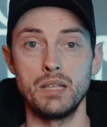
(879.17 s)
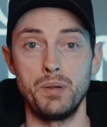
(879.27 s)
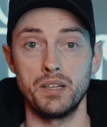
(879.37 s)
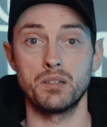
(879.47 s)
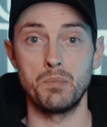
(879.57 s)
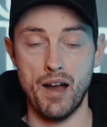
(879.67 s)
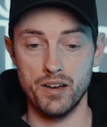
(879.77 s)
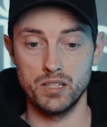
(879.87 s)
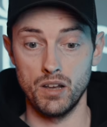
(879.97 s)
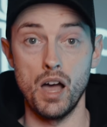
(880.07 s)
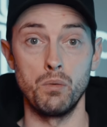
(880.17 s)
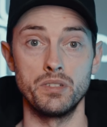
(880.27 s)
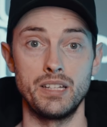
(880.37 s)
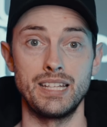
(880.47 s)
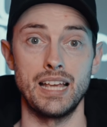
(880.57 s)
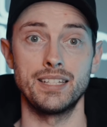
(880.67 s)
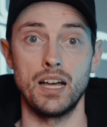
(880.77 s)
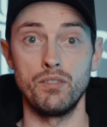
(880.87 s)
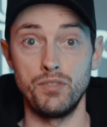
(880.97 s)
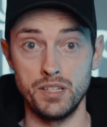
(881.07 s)
the biggest comparison that I wanted to test
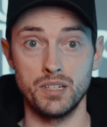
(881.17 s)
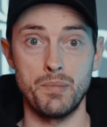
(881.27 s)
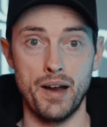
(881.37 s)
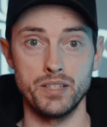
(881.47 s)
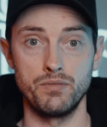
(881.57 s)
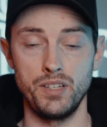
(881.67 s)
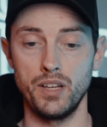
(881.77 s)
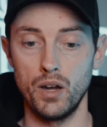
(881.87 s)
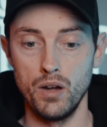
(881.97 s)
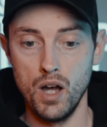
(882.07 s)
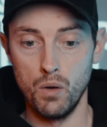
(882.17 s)
out for this comparison video